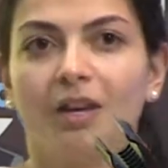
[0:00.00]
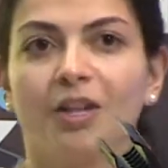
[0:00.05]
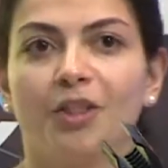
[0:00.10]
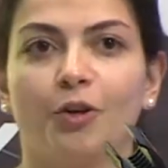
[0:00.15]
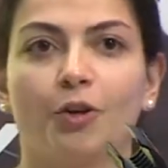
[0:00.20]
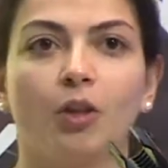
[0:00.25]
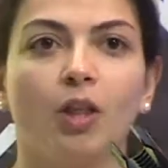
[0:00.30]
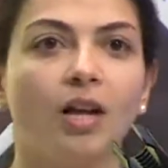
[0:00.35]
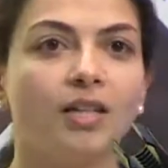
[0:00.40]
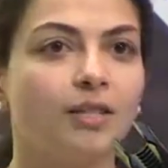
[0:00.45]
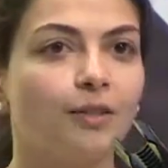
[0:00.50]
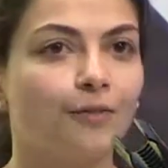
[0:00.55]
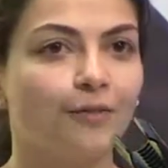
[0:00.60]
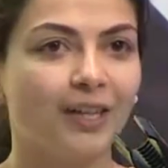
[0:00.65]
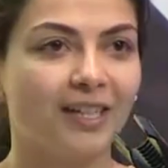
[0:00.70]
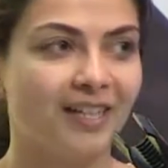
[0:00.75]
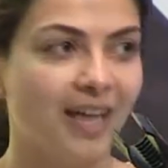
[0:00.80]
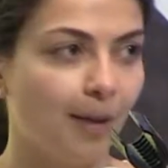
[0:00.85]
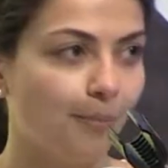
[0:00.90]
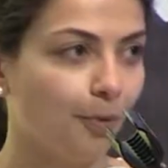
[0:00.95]
There are lots of
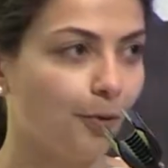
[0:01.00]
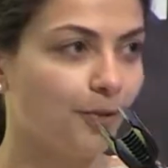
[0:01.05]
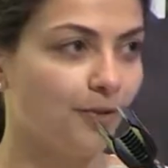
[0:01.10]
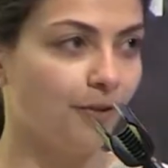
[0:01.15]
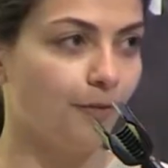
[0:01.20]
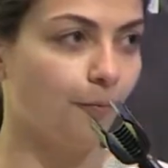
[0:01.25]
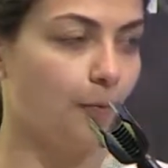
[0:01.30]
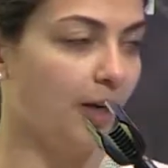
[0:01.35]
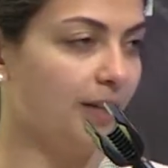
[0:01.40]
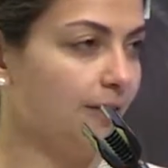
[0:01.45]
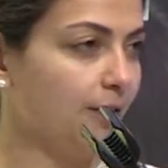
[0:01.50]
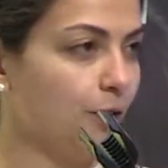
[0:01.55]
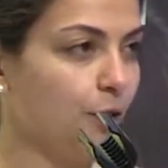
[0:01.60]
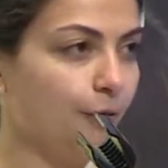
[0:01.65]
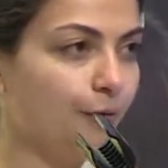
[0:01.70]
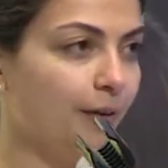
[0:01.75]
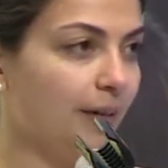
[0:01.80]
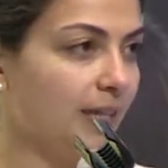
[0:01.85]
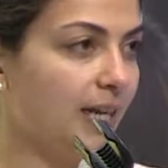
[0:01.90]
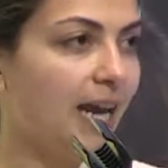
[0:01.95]
examples of brands that do a
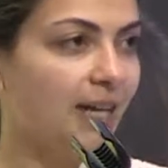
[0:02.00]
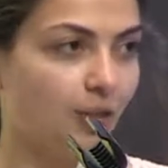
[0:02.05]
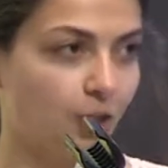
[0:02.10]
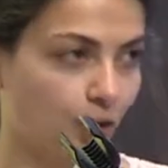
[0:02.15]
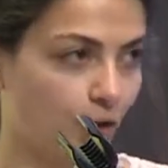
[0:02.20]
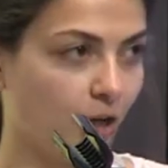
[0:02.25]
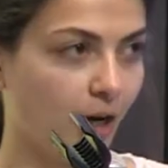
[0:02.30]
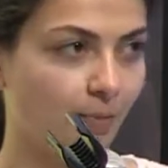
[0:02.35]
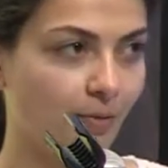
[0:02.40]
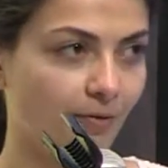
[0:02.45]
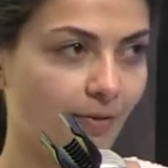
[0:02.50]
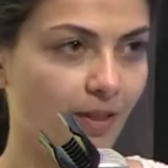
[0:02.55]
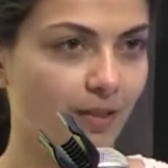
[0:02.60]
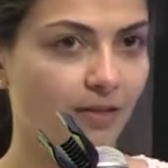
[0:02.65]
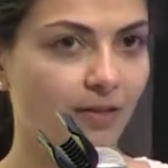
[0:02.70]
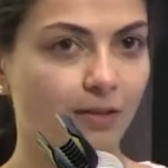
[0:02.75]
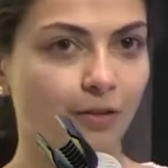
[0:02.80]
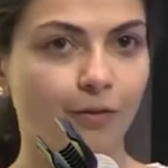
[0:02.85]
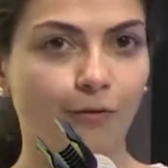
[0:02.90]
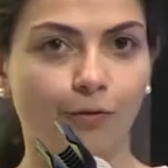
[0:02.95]
fantastic job of
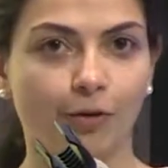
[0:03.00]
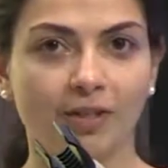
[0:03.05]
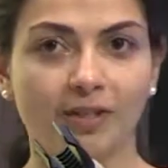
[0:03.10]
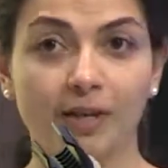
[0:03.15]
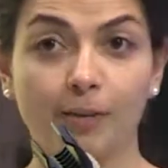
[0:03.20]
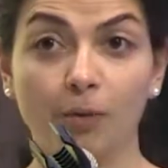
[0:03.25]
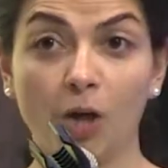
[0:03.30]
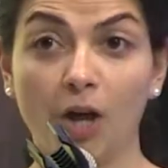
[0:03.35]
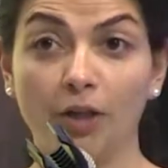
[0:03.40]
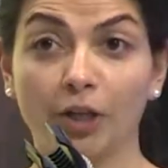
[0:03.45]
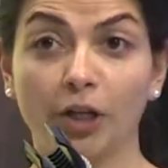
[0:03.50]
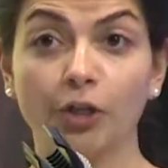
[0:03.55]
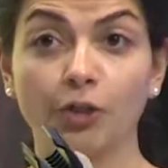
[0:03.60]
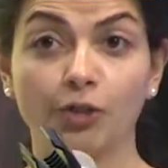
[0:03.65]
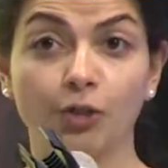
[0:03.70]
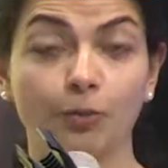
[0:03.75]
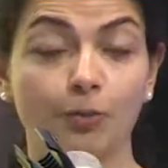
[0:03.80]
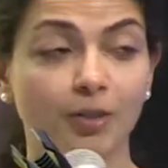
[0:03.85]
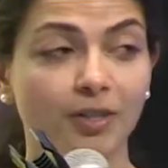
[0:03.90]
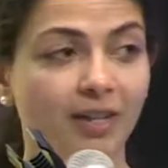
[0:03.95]
this. For example, on the
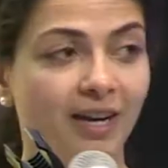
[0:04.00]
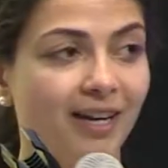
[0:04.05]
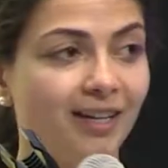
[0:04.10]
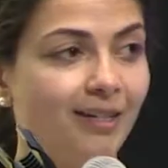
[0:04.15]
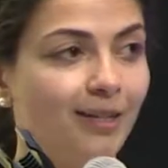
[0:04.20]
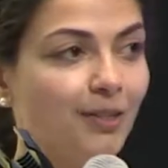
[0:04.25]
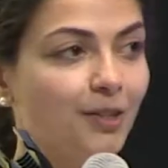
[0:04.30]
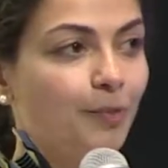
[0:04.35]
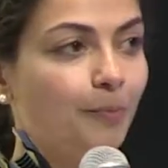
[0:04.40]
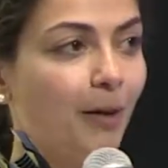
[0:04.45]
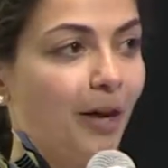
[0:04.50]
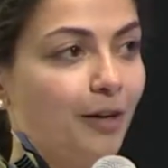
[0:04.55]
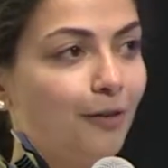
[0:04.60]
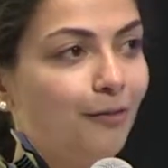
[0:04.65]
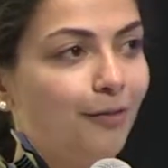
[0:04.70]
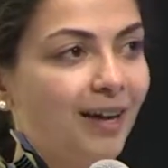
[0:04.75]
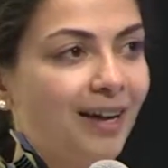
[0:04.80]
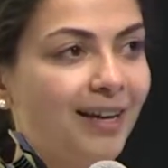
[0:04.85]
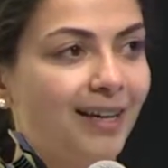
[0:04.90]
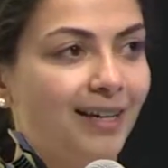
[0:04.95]
consumer side,
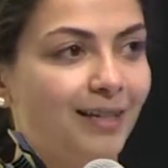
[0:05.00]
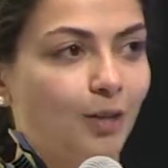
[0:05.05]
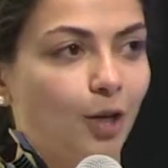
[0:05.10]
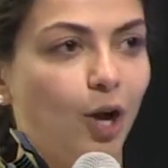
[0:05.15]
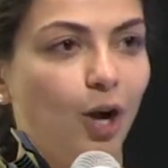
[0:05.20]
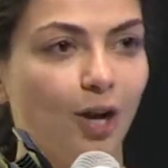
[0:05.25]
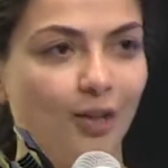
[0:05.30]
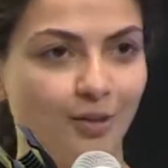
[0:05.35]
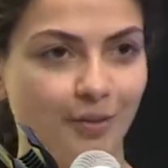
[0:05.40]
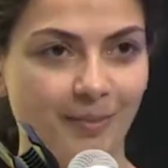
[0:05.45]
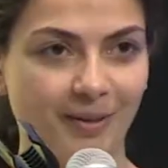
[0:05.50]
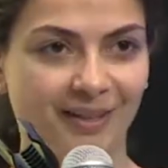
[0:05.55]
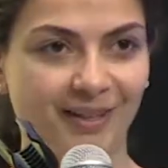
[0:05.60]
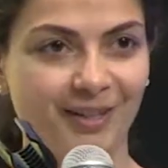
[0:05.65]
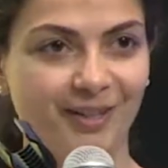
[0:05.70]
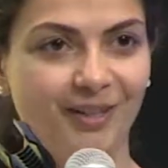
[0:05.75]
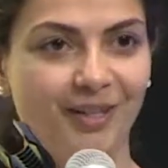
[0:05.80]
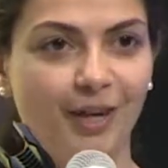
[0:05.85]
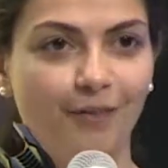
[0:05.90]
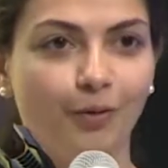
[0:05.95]
Spotify is awesome at
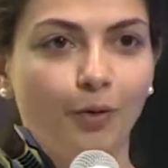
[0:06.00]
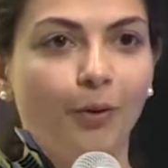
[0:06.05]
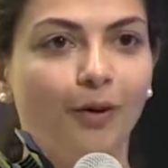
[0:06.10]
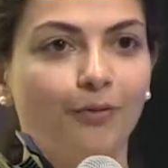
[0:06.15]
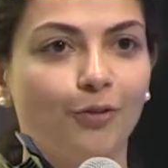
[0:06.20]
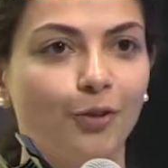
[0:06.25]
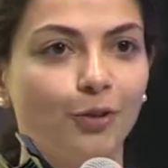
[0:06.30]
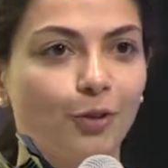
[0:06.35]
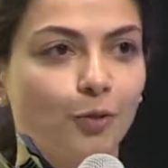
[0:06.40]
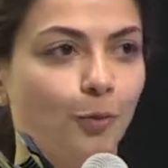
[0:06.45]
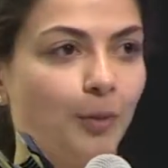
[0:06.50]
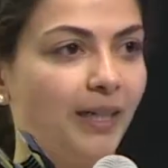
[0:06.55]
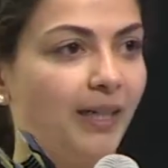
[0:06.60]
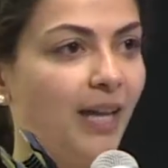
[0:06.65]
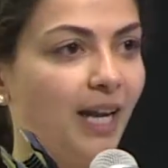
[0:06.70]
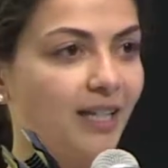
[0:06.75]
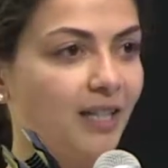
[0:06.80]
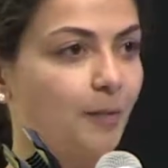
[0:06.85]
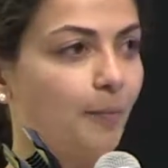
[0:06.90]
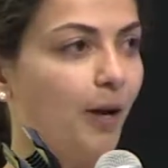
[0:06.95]
this. If you ever tweet
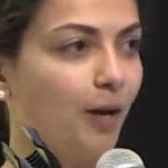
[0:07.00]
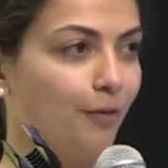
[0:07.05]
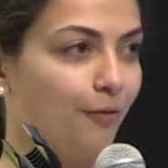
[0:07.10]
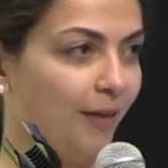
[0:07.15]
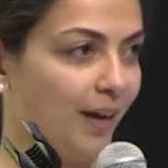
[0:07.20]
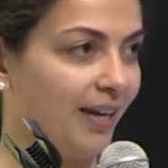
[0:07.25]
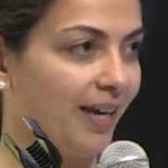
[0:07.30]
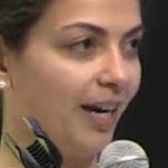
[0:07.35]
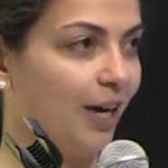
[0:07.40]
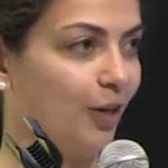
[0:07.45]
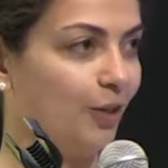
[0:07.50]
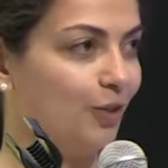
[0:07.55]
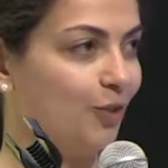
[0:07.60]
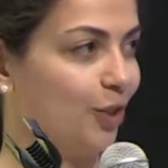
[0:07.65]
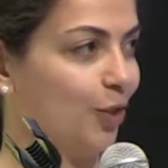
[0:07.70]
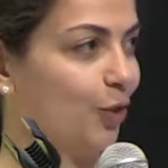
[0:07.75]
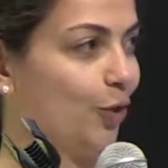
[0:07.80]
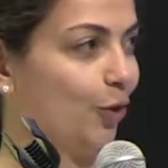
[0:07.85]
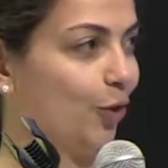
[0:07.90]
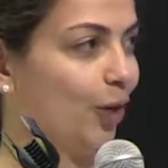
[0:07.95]
at Spotify Cares
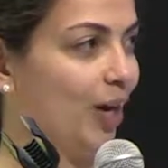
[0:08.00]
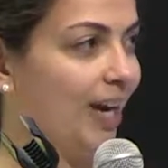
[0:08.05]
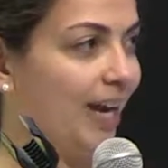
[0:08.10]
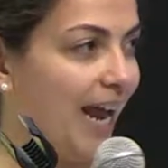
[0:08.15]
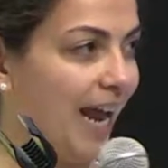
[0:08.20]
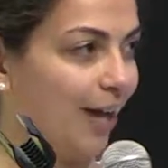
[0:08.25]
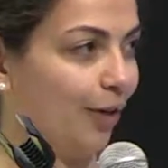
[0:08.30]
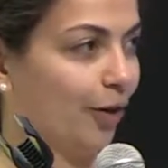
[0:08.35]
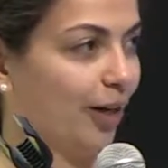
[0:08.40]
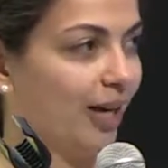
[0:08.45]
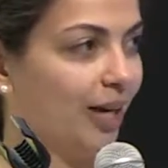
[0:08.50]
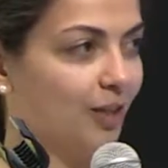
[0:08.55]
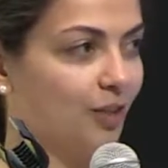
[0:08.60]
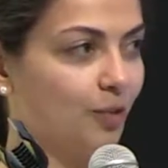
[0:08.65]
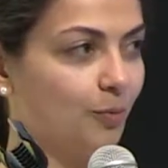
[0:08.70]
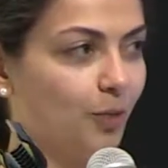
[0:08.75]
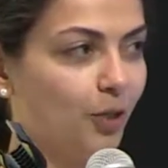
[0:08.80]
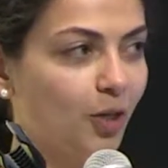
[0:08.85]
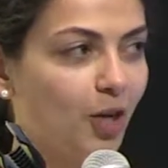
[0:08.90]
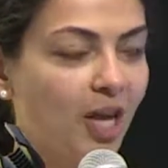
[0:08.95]
and you're an angry
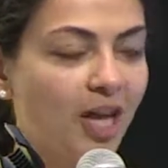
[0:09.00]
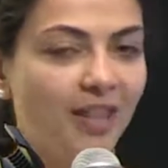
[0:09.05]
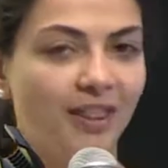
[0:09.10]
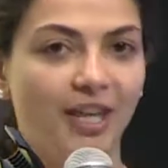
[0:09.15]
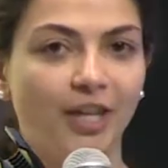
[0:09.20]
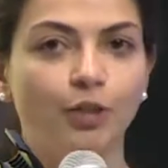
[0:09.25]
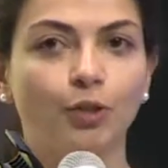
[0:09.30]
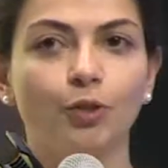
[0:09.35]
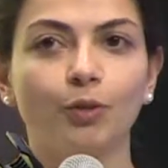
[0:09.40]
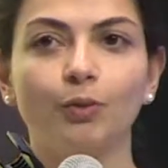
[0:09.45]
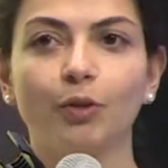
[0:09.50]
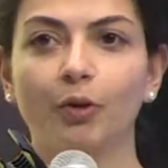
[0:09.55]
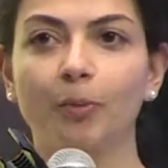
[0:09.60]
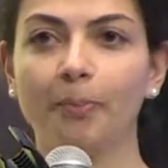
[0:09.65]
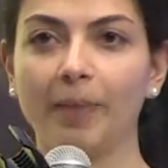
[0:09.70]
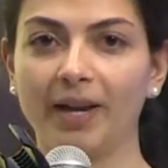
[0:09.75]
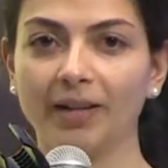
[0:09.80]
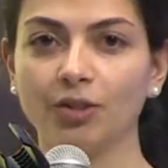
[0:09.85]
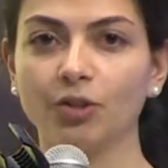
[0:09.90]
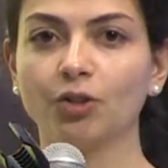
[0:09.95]
customer, they do their
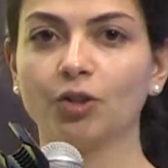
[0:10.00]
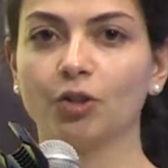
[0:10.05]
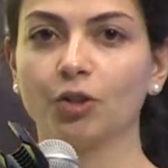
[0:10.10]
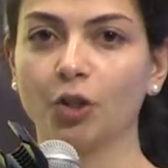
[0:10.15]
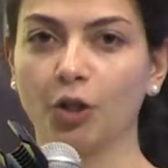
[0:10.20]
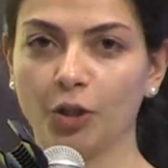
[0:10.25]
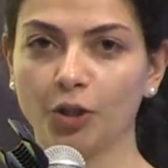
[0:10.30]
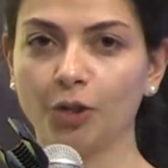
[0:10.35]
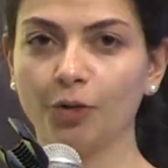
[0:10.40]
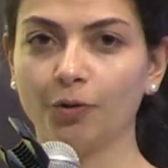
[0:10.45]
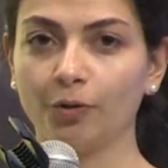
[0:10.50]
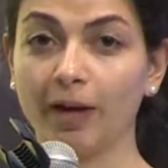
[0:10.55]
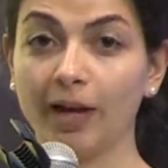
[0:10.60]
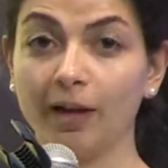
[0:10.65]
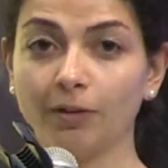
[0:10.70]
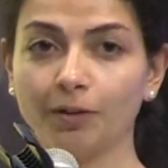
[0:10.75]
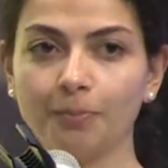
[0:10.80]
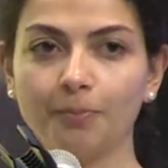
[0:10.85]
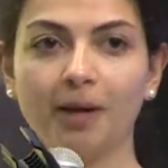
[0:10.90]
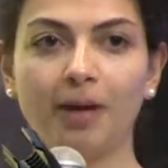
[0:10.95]
best to turn you
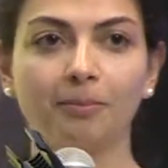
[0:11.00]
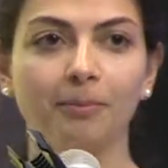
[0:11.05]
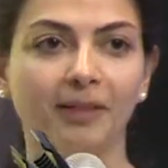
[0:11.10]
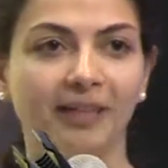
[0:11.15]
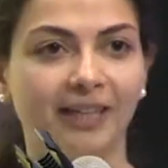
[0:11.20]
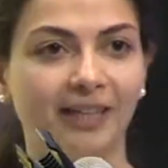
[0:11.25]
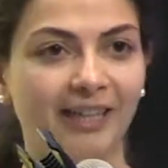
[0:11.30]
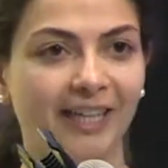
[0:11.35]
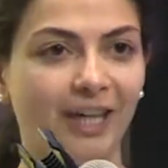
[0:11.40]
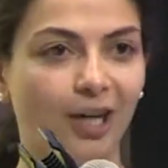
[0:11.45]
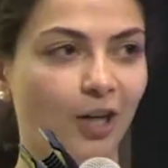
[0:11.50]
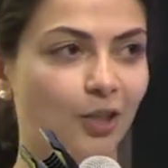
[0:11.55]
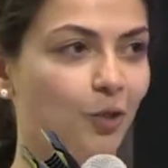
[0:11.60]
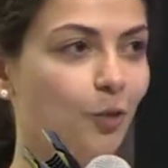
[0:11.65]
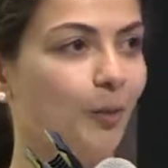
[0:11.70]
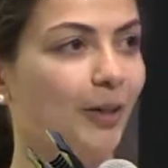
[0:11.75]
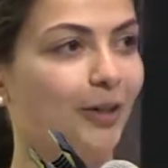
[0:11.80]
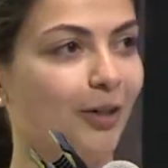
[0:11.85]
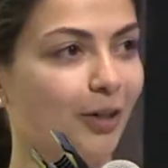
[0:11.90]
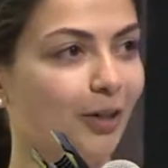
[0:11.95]
around publicly on
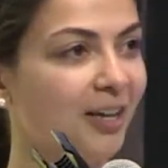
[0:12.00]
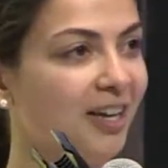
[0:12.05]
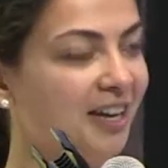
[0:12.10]
Twitter.